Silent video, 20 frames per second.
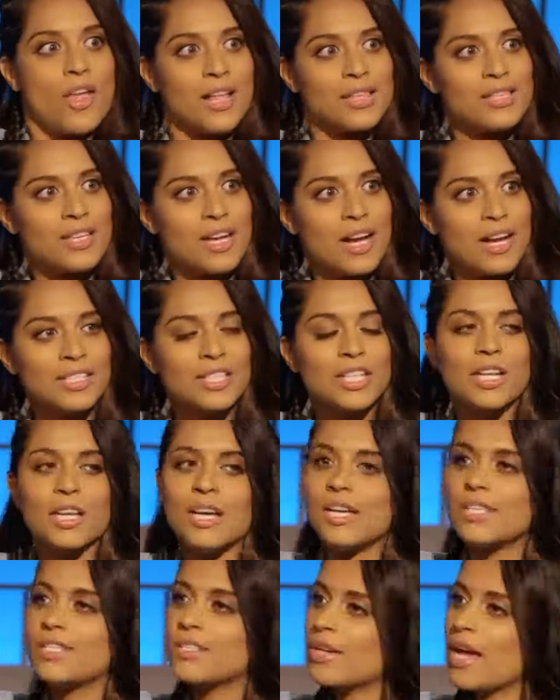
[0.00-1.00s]
that sucked,
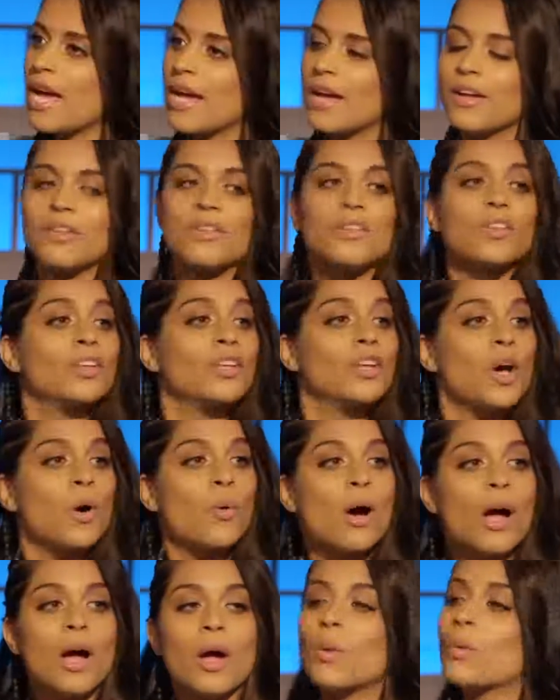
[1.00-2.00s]
it's okay. You
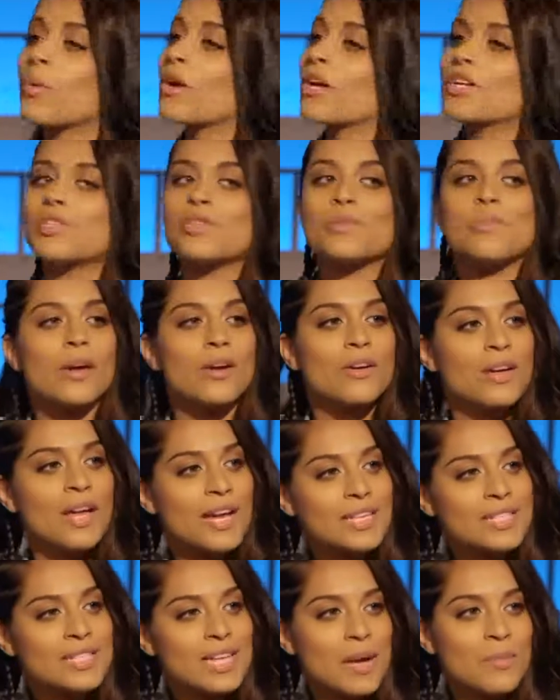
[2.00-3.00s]
know what? We're gonna do better
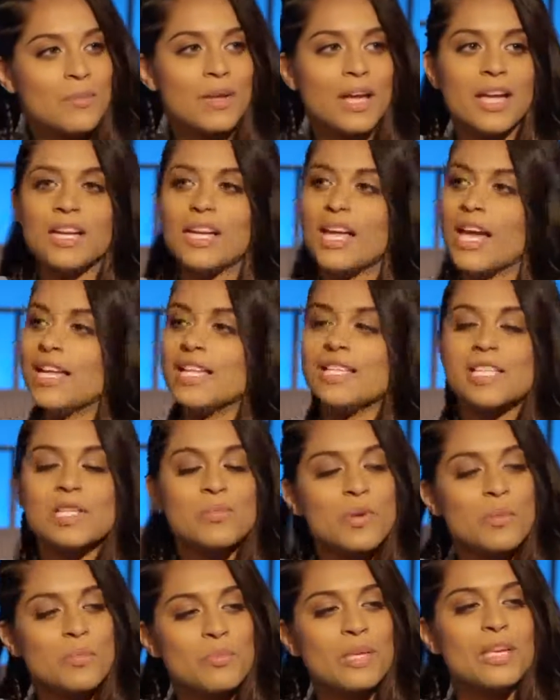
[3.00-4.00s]
next time. And it's
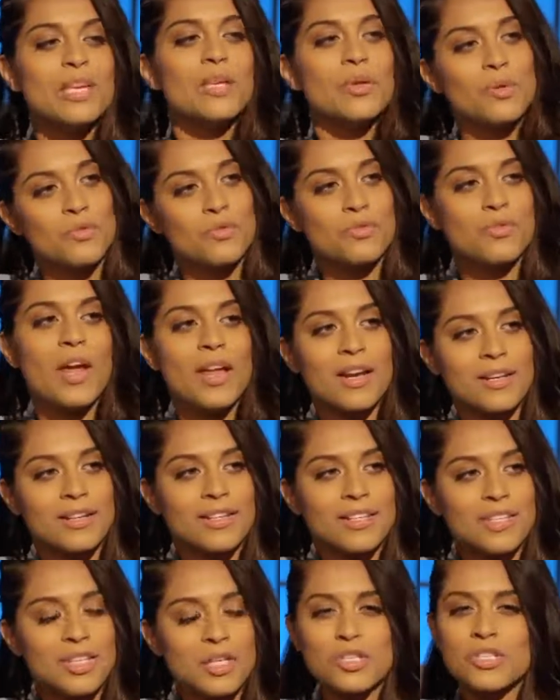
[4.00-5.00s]
just about being your friend.
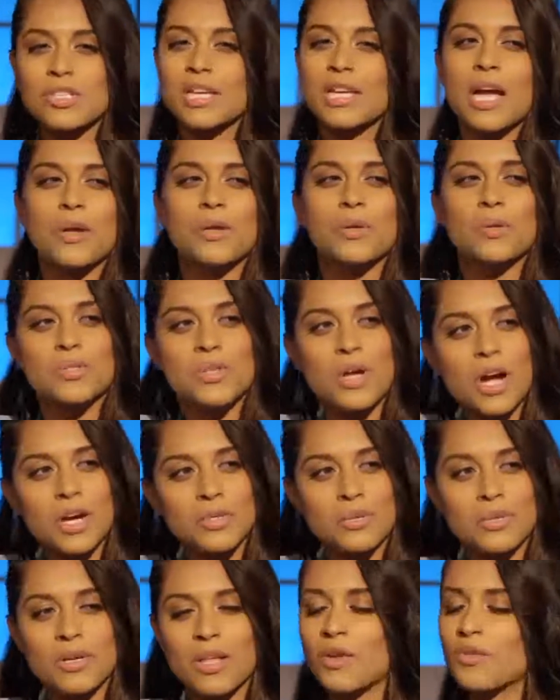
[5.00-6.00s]
You know, just like how you would
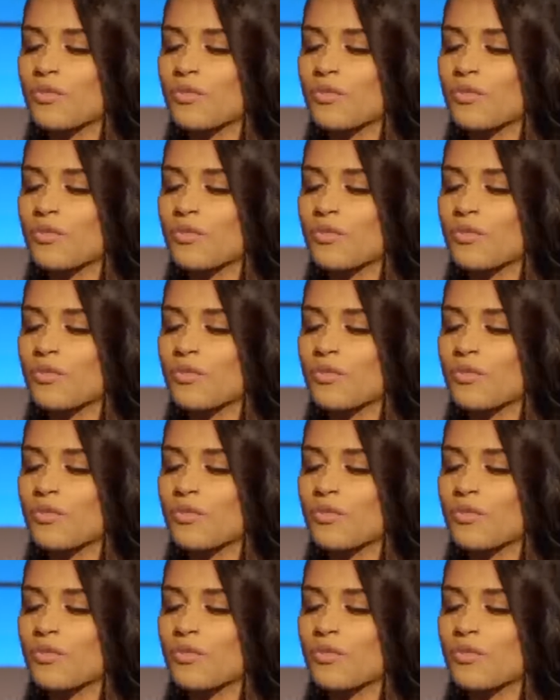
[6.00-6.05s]
talk to